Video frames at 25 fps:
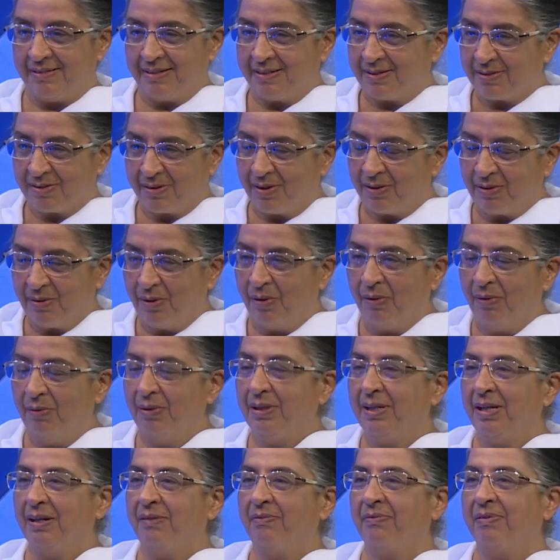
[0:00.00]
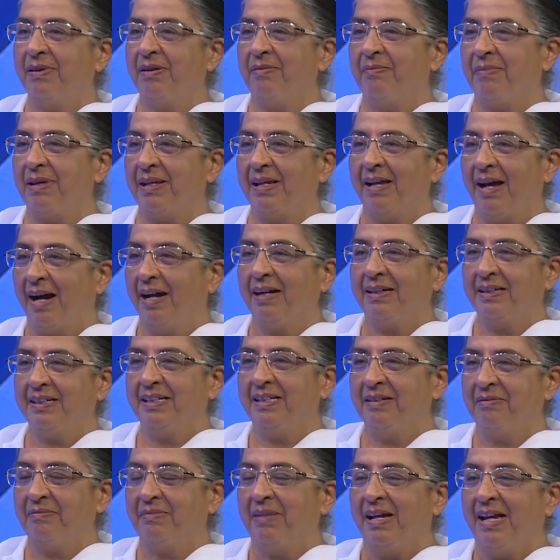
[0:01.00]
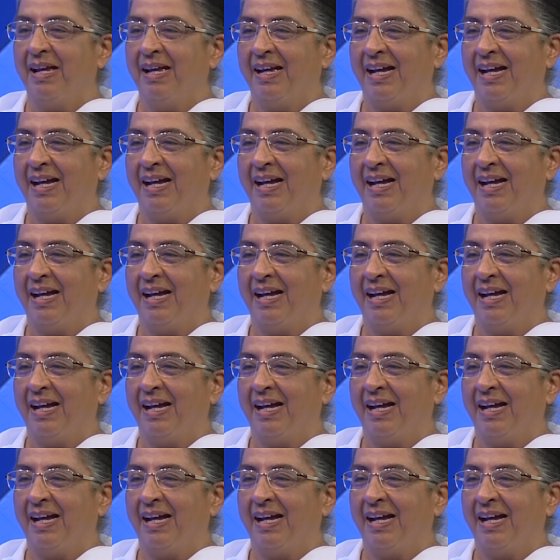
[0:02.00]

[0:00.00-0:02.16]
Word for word: just got hold of him and hugged him.